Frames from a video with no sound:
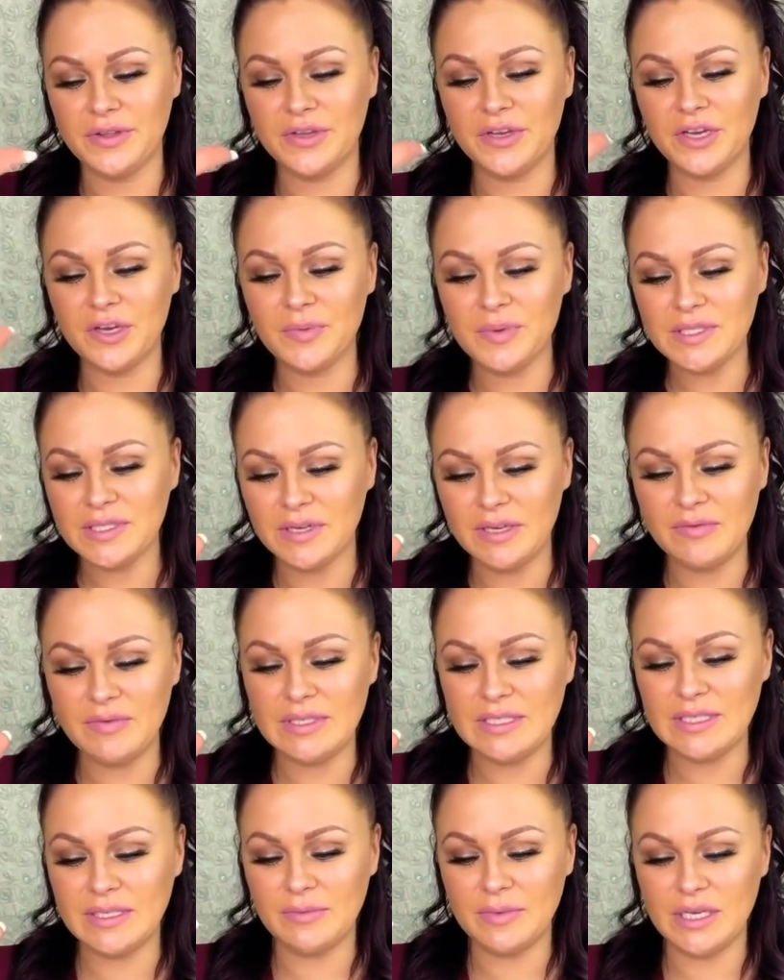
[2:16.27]
you could be dealing
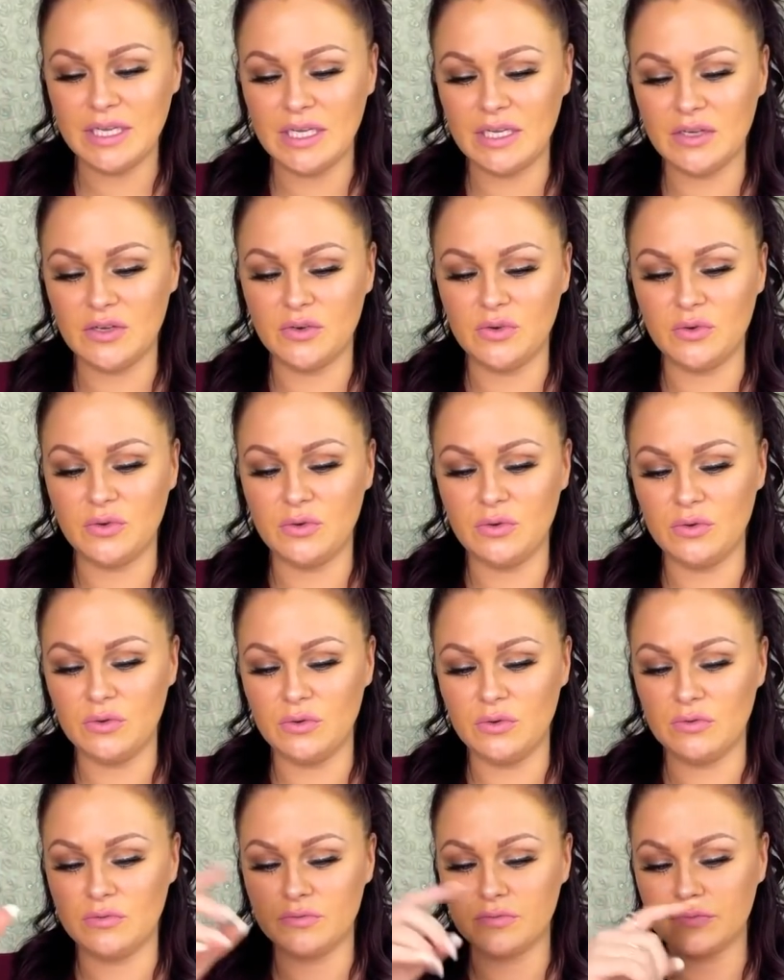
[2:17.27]
with somebody
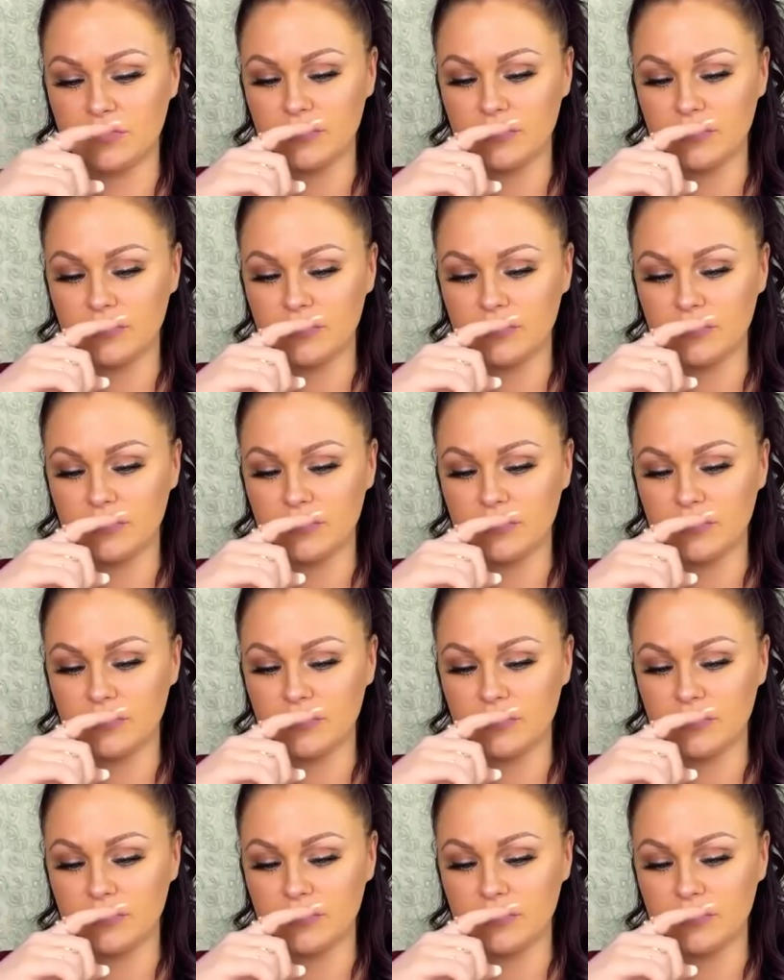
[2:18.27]
who